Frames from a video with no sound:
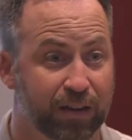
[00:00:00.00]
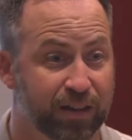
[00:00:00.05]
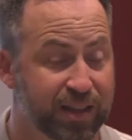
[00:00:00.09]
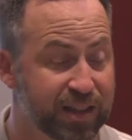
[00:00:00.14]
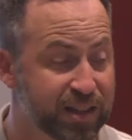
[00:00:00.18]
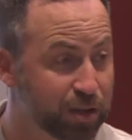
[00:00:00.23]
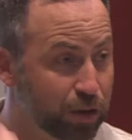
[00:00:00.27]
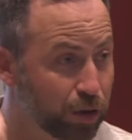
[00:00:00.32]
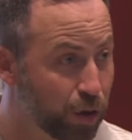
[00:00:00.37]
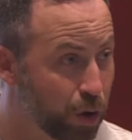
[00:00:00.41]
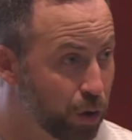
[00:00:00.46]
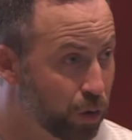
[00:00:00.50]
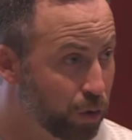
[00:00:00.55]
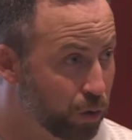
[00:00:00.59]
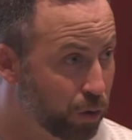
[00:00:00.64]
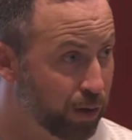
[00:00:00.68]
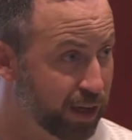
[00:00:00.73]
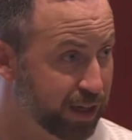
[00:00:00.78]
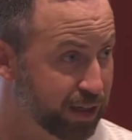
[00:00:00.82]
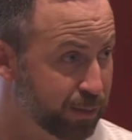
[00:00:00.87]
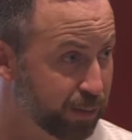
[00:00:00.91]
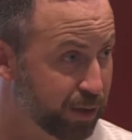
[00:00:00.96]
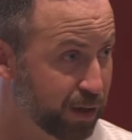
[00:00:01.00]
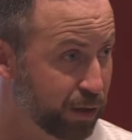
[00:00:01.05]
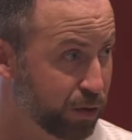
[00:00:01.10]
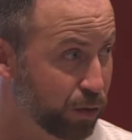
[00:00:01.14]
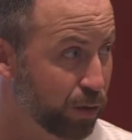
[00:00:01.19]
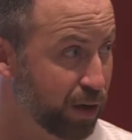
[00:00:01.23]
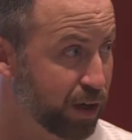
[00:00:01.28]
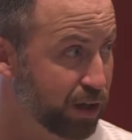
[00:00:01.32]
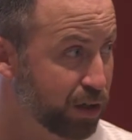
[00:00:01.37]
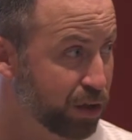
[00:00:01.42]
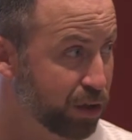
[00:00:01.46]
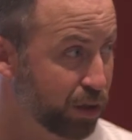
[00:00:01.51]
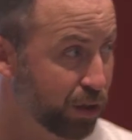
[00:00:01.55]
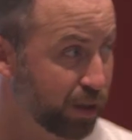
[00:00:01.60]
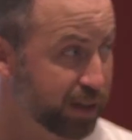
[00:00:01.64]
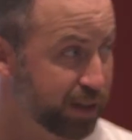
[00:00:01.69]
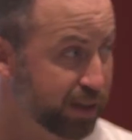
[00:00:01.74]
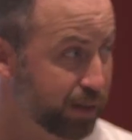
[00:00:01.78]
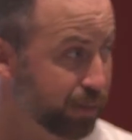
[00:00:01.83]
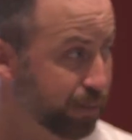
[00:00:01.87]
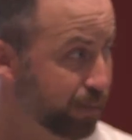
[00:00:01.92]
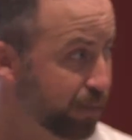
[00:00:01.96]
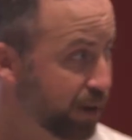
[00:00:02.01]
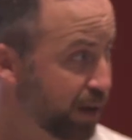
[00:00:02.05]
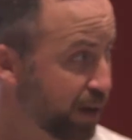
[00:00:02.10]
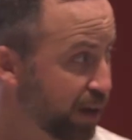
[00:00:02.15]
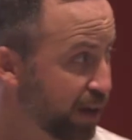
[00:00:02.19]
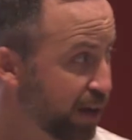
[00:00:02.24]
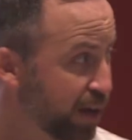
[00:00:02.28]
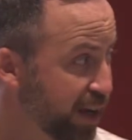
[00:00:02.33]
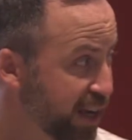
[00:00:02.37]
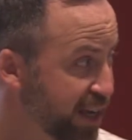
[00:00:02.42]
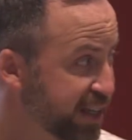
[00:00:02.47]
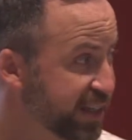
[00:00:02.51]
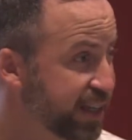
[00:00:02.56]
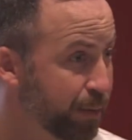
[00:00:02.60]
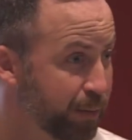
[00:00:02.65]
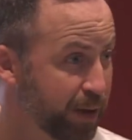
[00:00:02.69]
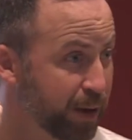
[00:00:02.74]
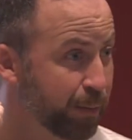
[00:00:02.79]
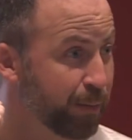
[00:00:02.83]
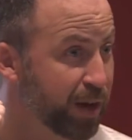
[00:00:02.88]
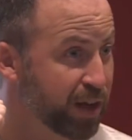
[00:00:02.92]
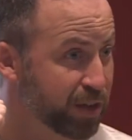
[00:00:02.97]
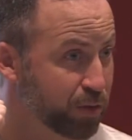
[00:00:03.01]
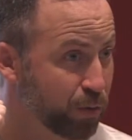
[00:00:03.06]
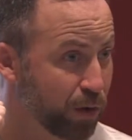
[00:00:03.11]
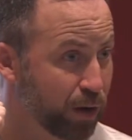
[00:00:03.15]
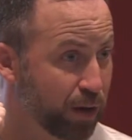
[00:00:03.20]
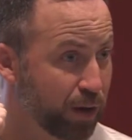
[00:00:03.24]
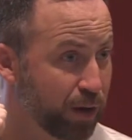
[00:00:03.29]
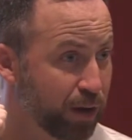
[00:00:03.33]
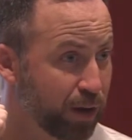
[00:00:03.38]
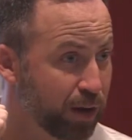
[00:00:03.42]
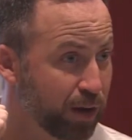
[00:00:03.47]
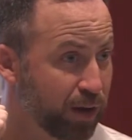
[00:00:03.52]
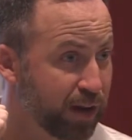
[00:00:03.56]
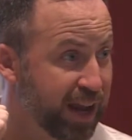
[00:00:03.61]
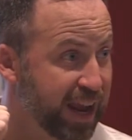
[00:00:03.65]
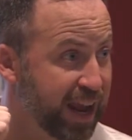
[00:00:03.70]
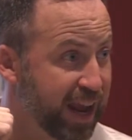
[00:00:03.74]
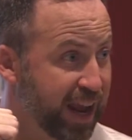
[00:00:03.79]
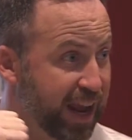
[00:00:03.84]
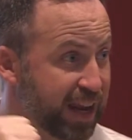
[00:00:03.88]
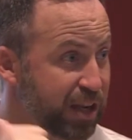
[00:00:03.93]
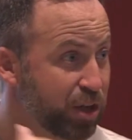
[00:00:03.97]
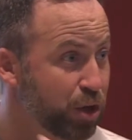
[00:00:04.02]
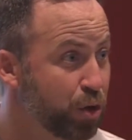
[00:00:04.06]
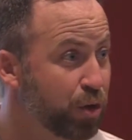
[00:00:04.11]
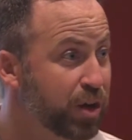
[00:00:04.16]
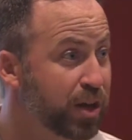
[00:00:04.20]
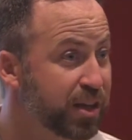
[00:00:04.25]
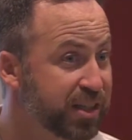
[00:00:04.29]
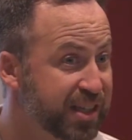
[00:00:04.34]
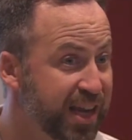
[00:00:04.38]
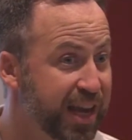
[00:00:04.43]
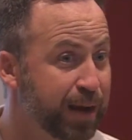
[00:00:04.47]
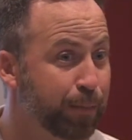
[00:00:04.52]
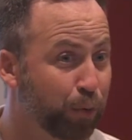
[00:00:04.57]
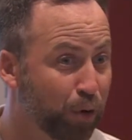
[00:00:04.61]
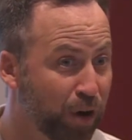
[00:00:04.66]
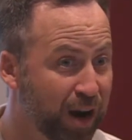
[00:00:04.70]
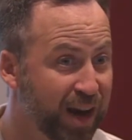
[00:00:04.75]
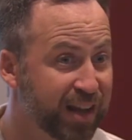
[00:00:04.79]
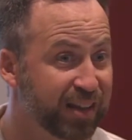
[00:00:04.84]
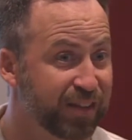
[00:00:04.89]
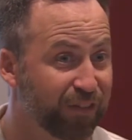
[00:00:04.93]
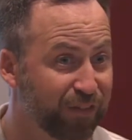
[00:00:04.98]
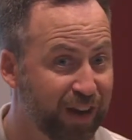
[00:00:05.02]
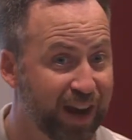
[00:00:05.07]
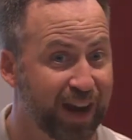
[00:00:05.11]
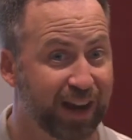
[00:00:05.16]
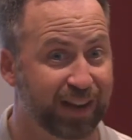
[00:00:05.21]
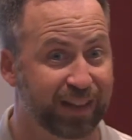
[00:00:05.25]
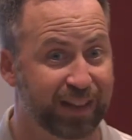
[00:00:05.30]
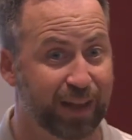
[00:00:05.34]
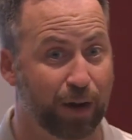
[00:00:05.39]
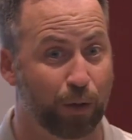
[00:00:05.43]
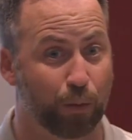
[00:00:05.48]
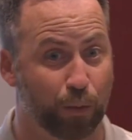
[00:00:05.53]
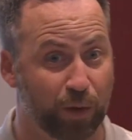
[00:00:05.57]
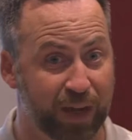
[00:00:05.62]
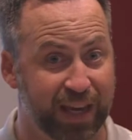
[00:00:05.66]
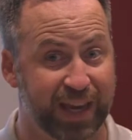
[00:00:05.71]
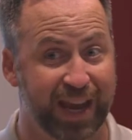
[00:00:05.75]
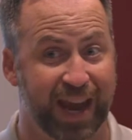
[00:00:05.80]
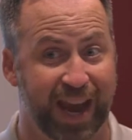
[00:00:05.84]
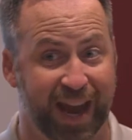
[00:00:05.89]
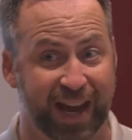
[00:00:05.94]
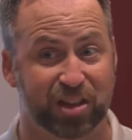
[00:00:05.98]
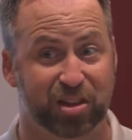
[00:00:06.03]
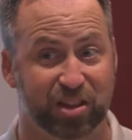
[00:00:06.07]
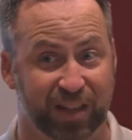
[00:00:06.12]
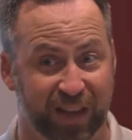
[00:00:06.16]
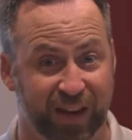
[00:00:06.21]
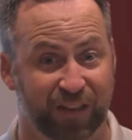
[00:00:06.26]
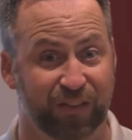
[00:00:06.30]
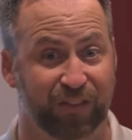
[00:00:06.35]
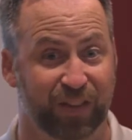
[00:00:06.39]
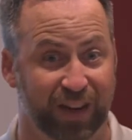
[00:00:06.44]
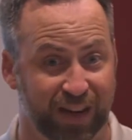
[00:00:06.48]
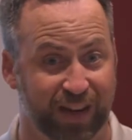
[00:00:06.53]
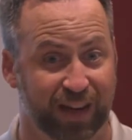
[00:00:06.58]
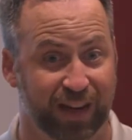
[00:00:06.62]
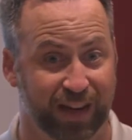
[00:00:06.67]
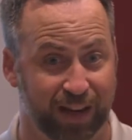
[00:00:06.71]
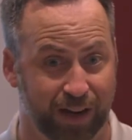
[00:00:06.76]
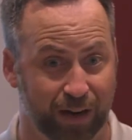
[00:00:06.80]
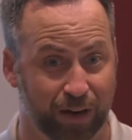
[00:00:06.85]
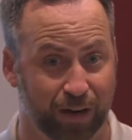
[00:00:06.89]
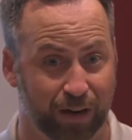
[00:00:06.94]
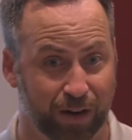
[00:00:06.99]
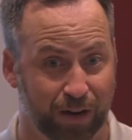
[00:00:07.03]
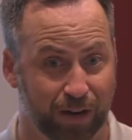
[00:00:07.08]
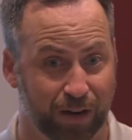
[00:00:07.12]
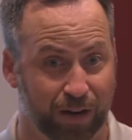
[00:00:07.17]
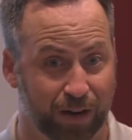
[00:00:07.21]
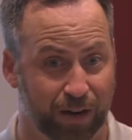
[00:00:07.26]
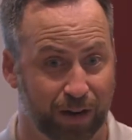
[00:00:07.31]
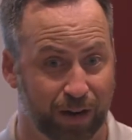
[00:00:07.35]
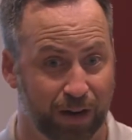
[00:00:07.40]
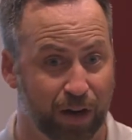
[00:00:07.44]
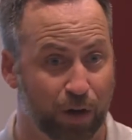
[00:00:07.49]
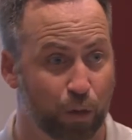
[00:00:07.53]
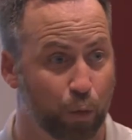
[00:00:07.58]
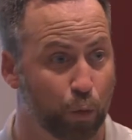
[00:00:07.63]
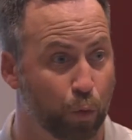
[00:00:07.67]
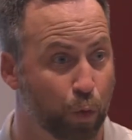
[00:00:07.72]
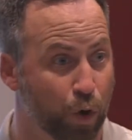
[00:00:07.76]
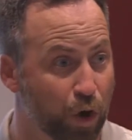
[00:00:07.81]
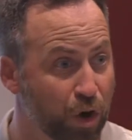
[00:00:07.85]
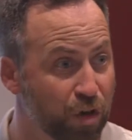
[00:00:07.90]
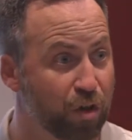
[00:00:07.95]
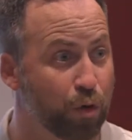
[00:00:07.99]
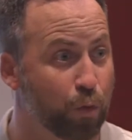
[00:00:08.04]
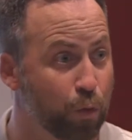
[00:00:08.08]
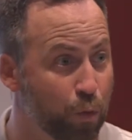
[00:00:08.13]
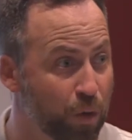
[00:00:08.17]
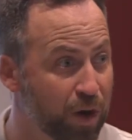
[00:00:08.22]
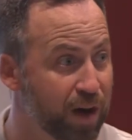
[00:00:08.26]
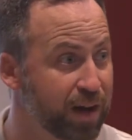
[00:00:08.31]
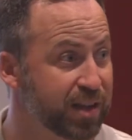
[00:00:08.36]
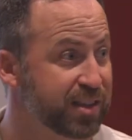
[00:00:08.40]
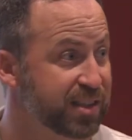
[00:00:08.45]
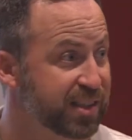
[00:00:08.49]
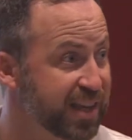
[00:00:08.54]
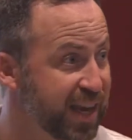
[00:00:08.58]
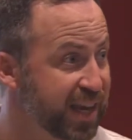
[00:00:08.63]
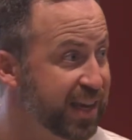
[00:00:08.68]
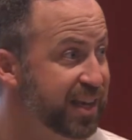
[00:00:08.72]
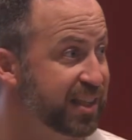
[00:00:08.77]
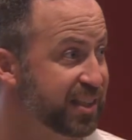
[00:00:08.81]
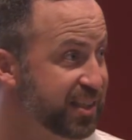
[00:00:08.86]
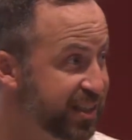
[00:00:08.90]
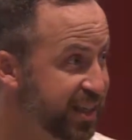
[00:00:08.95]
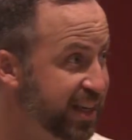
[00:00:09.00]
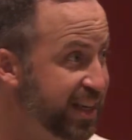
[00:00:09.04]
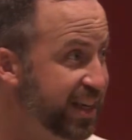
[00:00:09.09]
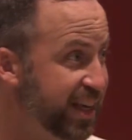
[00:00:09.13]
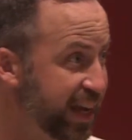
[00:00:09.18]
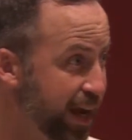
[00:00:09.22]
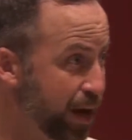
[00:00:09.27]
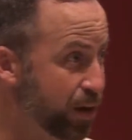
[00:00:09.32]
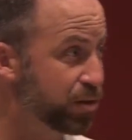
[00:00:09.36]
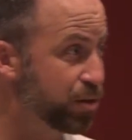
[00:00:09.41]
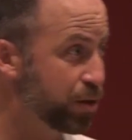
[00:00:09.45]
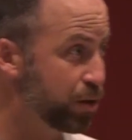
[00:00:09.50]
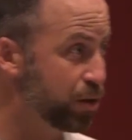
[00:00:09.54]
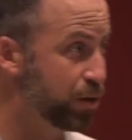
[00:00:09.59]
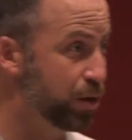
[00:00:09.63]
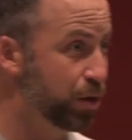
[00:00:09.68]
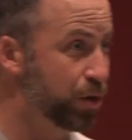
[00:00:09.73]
this local explanatory journalism is going to be a buzzword. And you can take pride in the fact that we actually invented it here. We're the ones taking city council